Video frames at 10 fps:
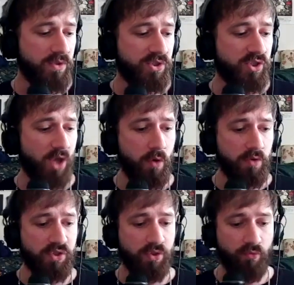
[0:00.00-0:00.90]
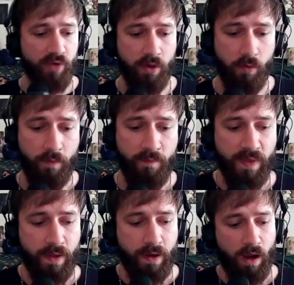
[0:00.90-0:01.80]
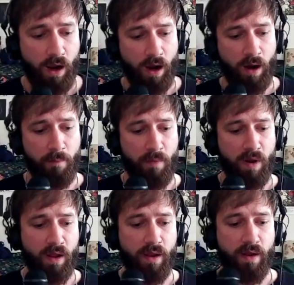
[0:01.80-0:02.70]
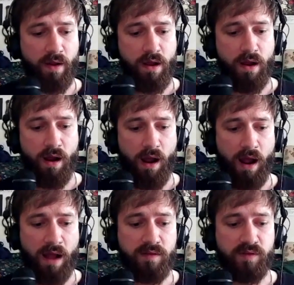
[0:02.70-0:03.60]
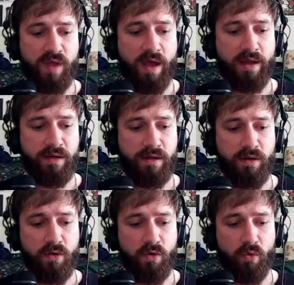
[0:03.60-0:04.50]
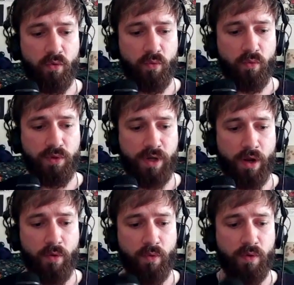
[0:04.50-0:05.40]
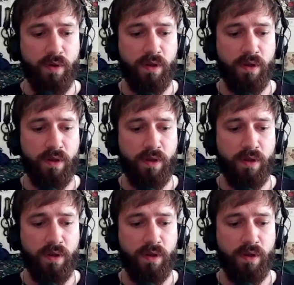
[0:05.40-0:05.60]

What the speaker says: was so surreal. And then, you know,